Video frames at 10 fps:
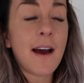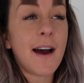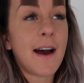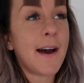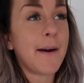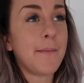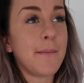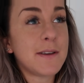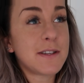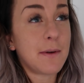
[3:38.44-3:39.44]

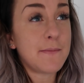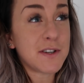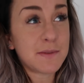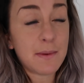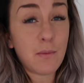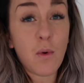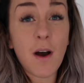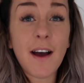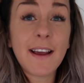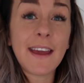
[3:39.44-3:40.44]
Um, so I've just been
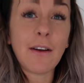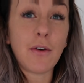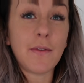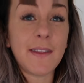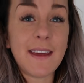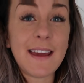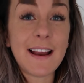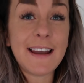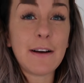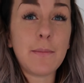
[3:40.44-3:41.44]
working on
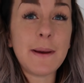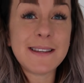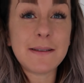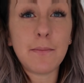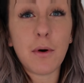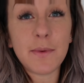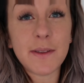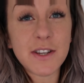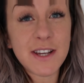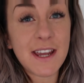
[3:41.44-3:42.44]
the little bits and bobs
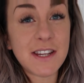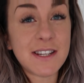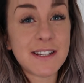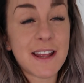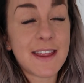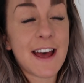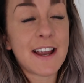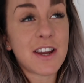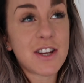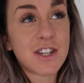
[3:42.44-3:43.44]
and the changes
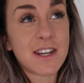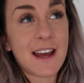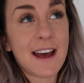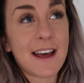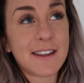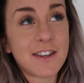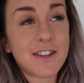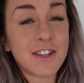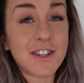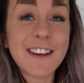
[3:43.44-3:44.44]
that she has
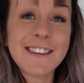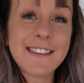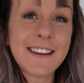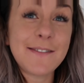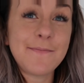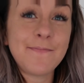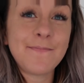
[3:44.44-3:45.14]
suggested.